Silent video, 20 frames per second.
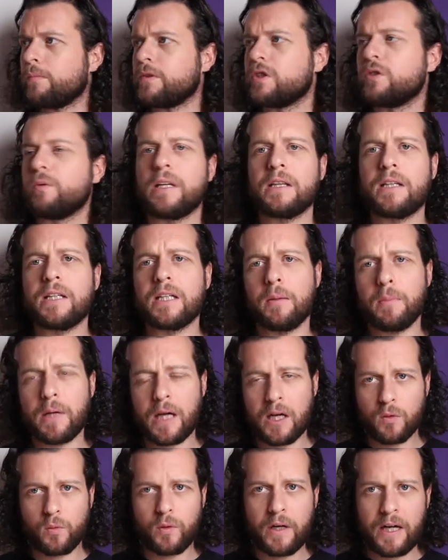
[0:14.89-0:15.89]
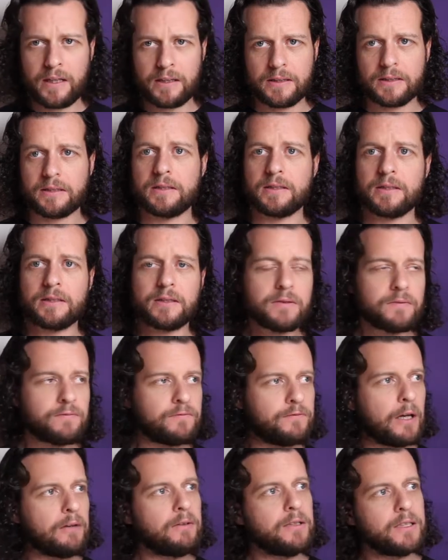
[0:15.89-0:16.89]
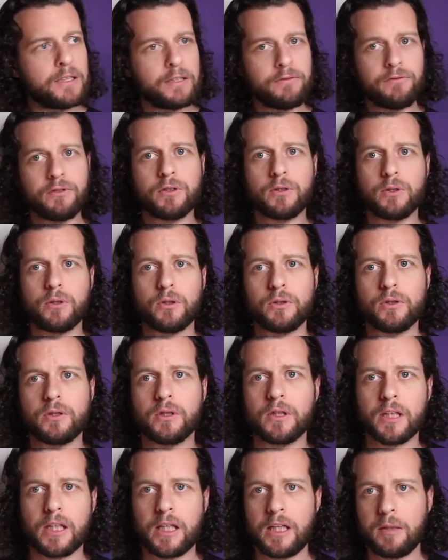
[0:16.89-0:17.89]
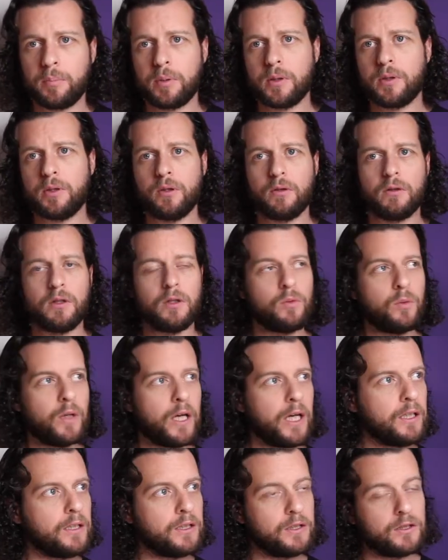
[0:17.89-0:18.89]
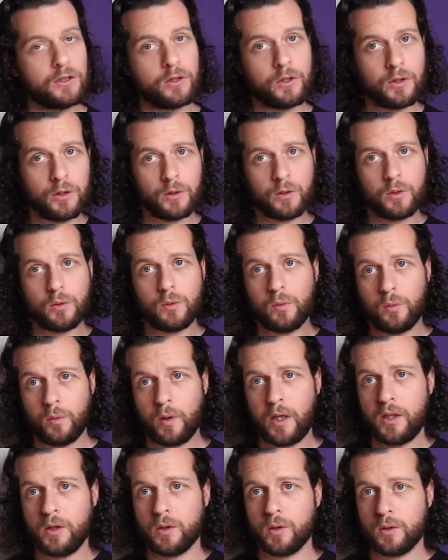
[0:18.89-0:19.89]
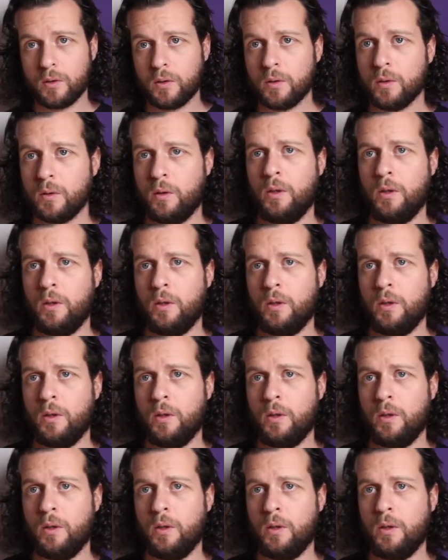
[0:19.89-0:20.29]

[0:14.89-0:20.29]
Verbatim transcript: It's one thing about awareness. It's very difficult to keep your awareness when you're